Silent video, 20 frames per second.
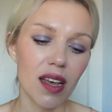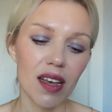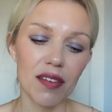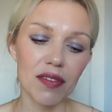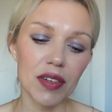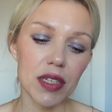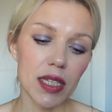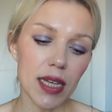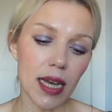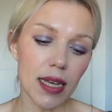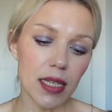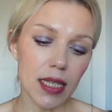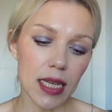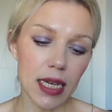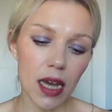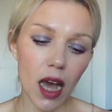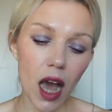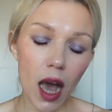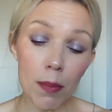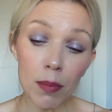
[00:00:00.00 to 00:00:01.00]

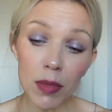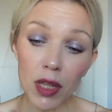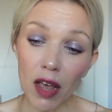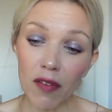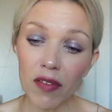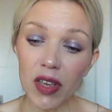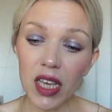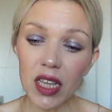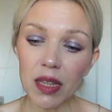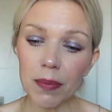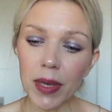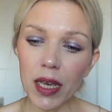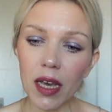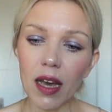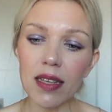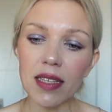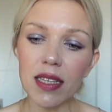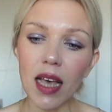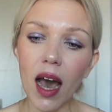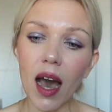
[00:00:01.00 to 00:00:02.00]
Fantastic. I'm loving it
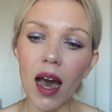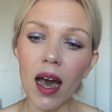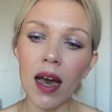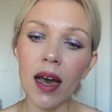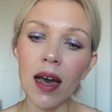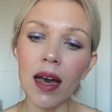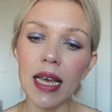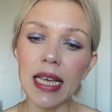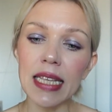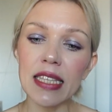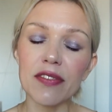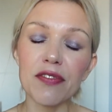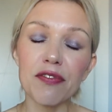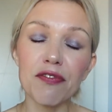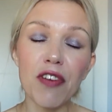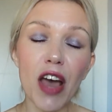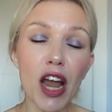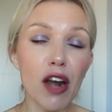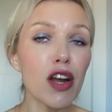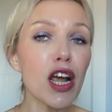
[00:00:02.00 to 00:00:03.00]
because it's
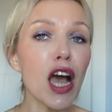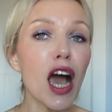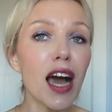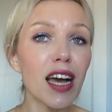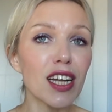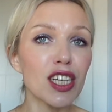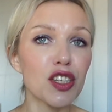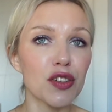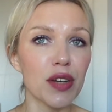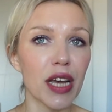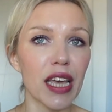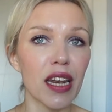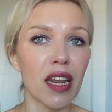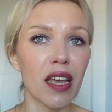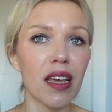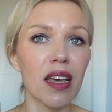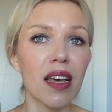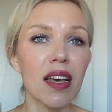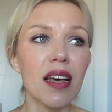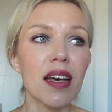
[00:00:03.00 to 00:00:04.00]
very
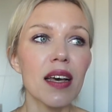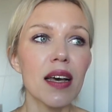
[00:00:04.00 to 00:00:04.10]
hydrating,